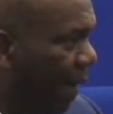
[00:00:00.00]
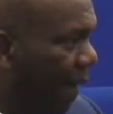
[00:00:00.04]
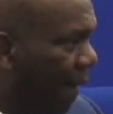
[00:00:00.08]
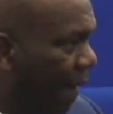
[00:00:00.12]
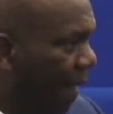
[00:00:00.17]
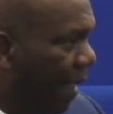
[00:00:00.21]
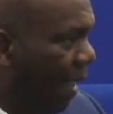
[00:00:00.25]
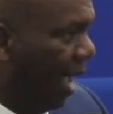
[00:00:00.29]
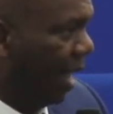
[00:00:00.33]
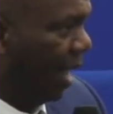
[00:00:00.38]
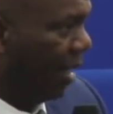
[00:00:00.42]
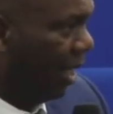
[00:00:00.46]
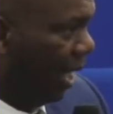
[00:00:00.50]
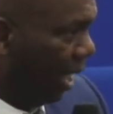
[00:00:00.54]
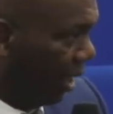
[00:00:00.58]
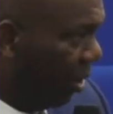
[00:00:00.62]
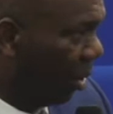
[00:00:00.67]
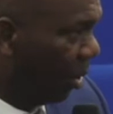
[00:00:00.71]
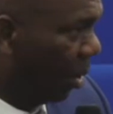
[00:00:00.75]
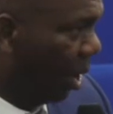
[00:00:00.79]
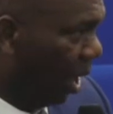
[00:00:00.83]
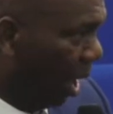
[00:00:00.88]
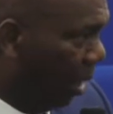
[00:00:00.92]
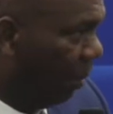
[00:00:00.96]
and let you
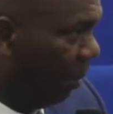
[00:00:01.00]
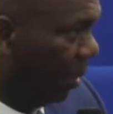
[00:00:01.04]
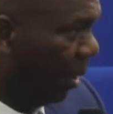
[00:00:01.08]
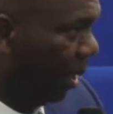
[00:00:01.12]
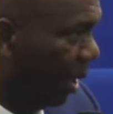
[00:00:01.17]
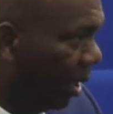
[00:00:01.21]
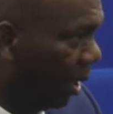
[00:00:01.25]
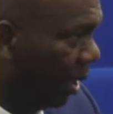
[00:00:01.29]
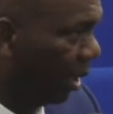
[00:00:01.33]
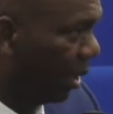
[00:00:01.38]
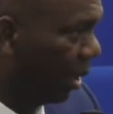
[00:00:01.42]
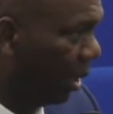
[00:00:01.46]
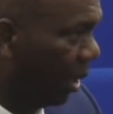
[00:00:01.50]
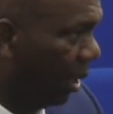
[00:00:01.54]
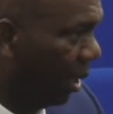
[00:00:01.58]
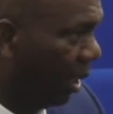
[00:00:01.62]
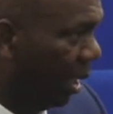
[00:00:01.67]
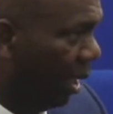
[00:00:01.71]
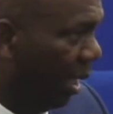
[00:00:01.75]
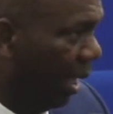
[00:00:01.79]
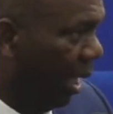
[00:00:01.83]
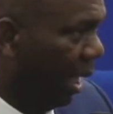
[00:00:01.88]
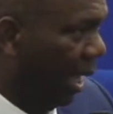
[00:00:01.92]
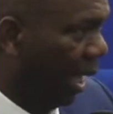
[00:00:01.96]
come?
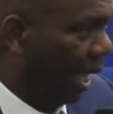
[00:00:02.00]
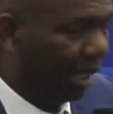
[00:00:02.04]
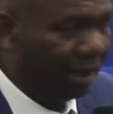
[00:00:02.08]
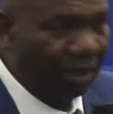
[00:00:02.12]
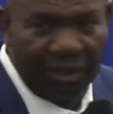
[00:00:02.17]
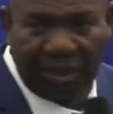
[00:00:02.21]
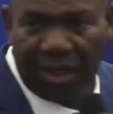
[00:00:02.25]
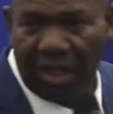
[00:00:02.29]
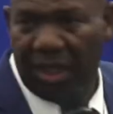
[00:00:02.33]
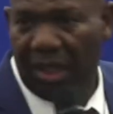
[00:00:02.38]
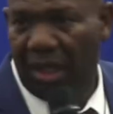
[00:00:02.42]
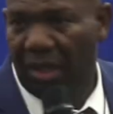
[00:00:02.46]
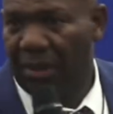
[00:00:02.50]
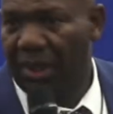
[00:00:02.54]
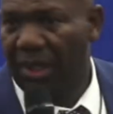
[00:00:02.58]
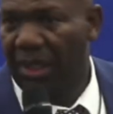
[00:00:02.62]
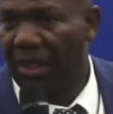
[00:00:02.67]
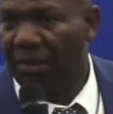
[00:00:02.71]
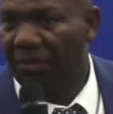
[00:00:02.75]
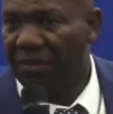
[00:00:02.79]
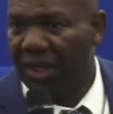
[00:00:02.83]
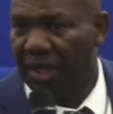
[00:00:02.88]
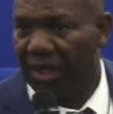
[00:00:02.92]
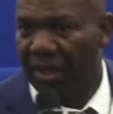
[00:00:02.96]
I don't care how I love
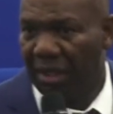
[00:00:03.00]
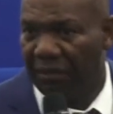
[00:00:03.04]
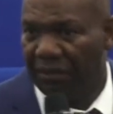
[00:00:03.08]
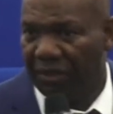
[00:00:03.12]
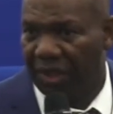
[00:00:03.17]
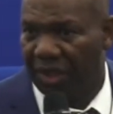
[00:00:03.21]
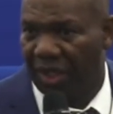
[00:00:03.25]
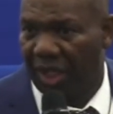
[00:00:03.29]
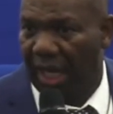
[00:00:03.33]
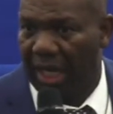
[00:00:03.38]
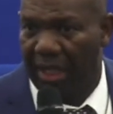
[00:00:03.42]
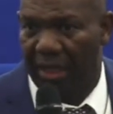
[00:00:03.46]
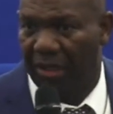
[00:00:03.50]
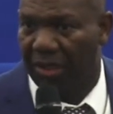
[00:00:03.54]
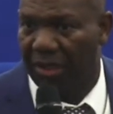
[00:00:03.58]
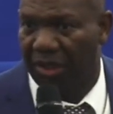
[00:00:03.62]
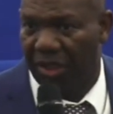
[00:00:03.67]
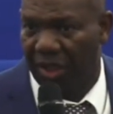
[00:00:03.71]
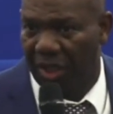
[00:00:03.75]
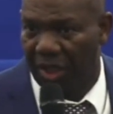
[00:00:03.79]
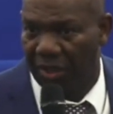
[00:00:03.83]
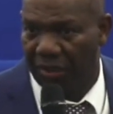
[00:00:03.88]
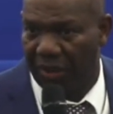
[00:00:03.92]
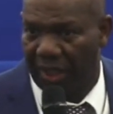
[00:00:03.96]
you and love your child or your
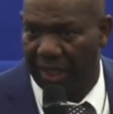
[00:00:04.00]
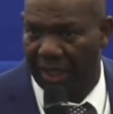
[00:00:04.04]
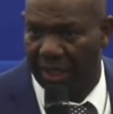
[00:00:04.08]
children,